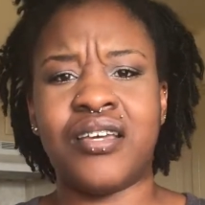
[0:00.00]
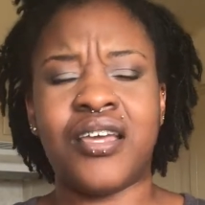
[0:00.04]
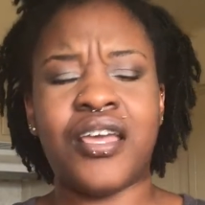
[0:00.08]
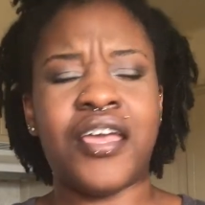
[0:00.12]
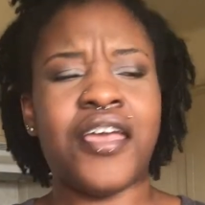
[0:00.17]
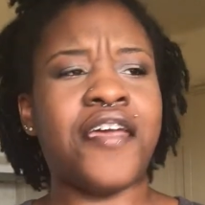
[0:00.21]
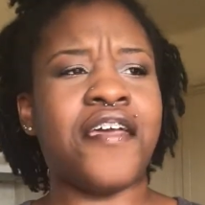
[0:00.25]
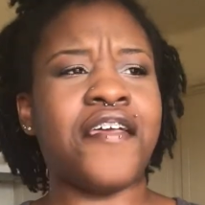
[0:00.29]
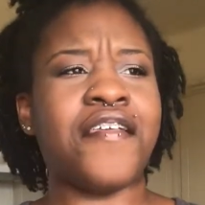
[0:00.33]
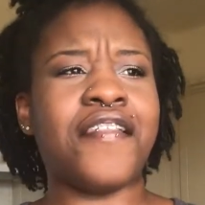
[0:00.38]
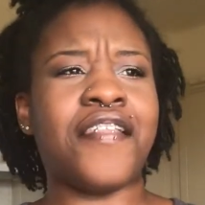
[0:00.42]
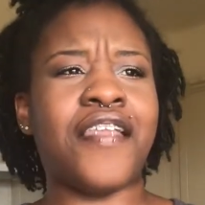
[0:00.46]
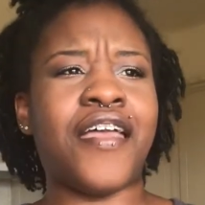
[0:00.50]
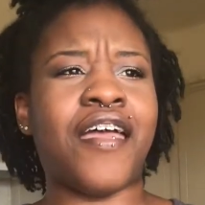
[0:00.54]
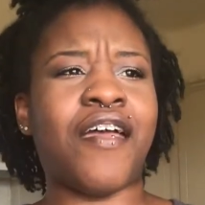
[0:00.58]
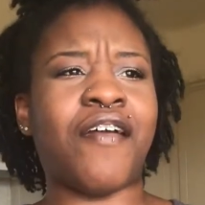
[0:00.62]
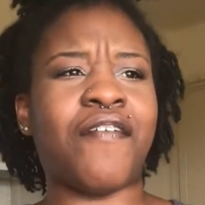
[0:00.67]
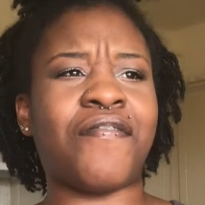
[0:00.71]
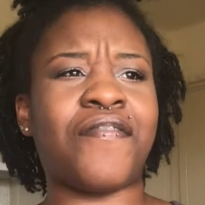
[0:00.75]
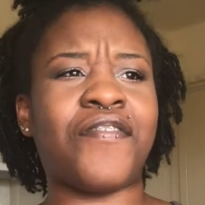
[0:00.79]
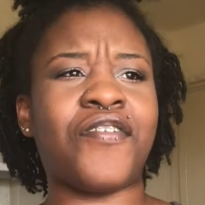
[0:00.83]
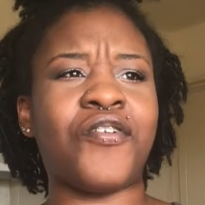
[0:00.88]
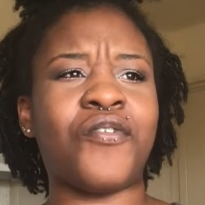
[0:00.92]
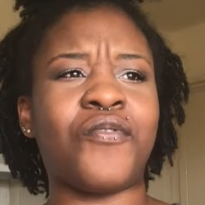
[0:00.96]
And
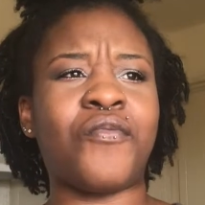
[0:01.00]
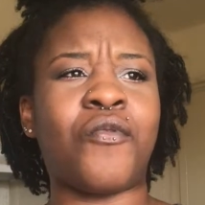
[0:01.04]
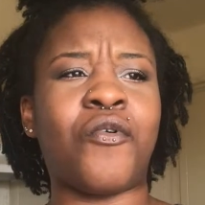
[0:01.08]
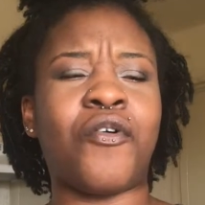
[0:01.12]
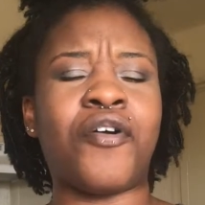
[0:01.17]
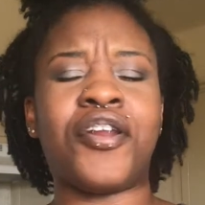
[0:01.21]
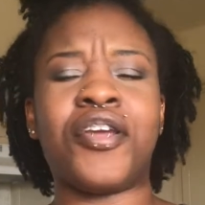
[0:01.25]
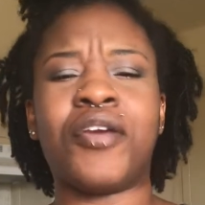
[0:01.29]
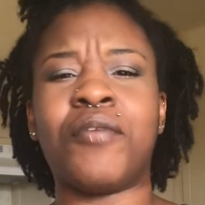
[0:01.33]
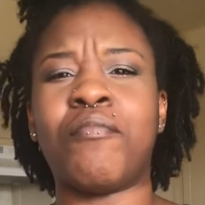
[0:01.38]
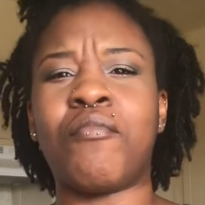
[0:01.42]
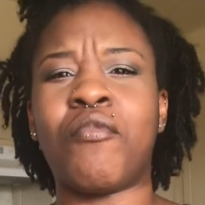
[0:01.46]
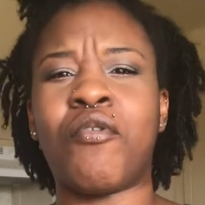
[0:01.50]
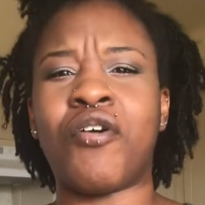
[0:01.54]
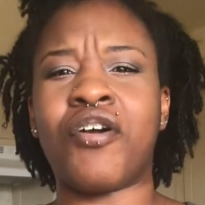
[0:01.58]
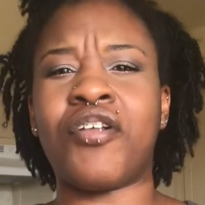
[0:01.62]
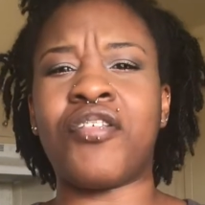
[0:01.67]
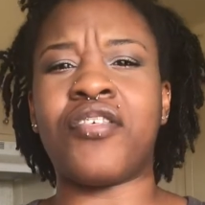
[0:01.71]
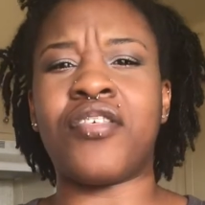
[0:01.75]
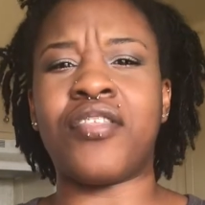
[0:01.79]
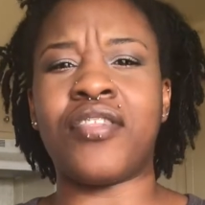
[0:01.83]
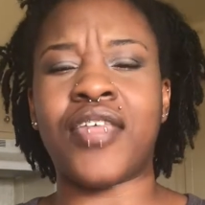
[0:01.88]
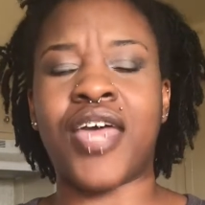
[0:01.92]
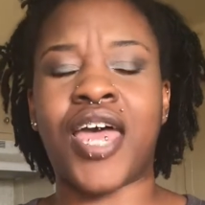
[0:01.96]
if you're wanting more
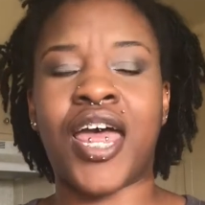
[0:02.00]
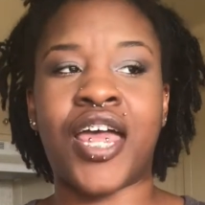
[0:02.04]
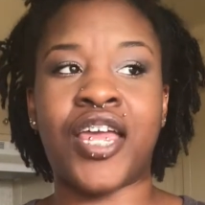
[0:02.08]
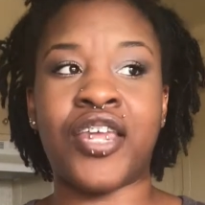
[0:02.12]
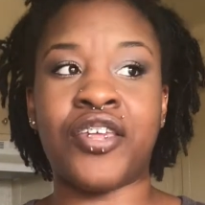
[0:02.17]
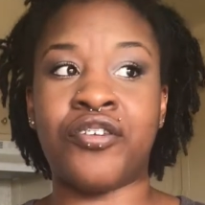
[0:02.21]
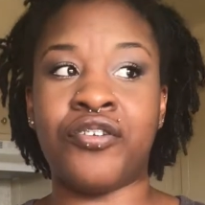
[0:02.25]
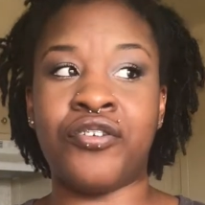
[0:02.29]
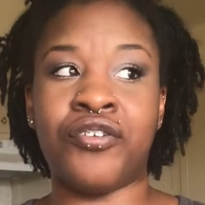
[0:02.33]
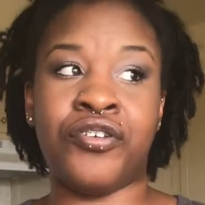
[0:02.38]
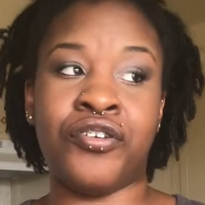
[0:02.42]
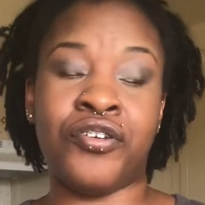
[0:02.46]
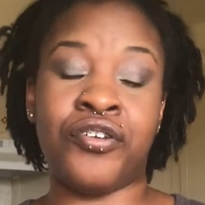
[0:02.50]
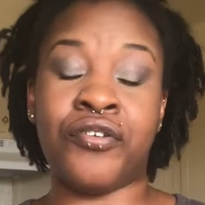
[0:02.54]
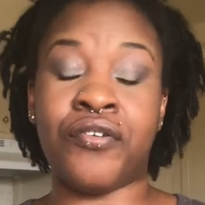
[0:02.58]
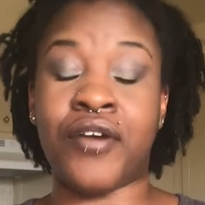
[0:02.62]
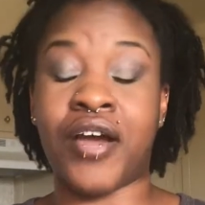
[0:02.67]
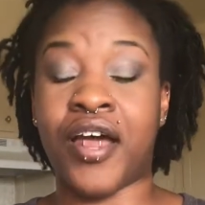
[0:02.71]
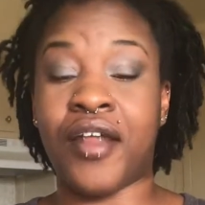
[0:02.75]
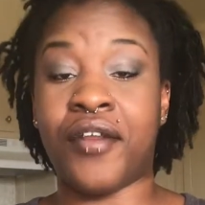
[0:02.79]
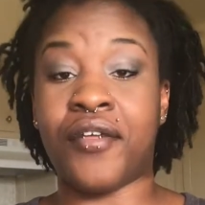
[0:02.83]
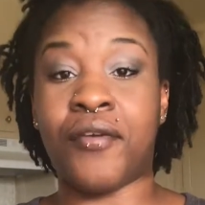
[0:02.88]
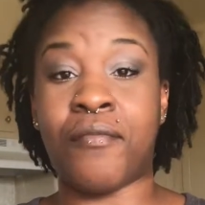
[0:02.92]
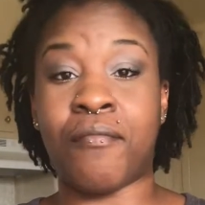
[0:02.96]
than that, you're
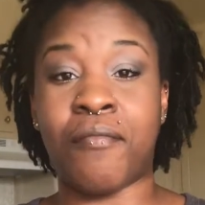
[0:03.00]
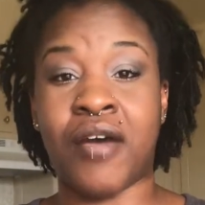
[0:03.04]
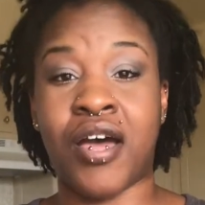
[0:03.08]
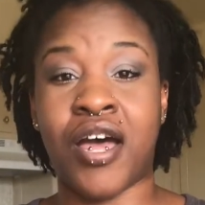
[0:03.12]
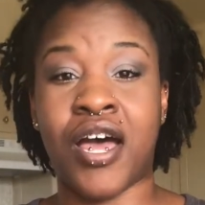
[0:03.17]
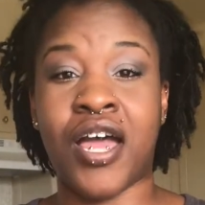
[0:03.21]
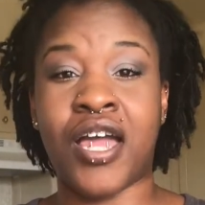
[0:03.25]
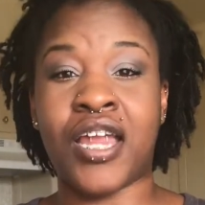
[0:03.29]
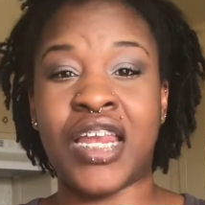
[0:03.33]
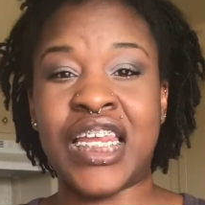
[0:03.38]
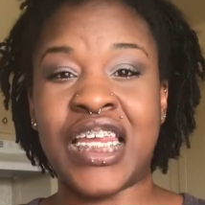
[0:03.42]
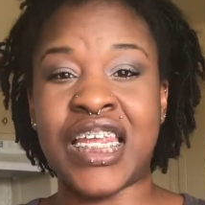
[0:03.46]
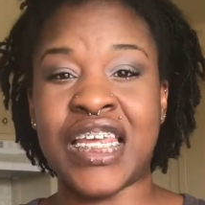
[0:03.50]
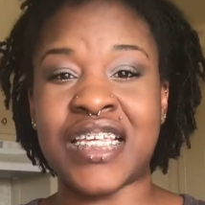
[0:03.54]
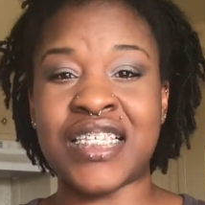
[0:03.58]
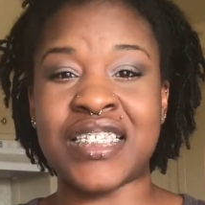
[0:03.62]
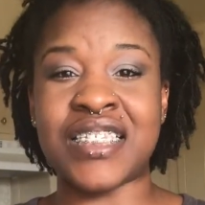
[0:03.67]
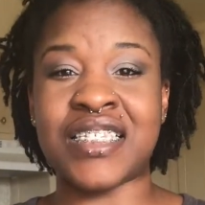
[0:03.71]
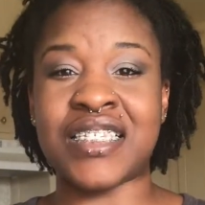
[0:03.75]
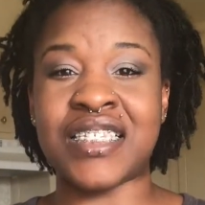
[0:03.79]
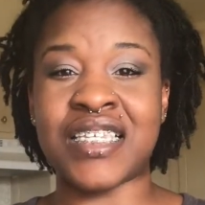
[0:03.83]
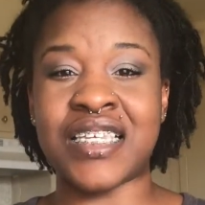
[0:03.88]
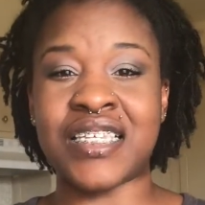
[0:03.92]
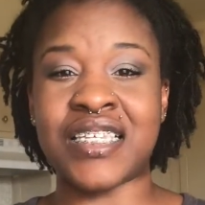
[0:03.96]
out of your mind. It's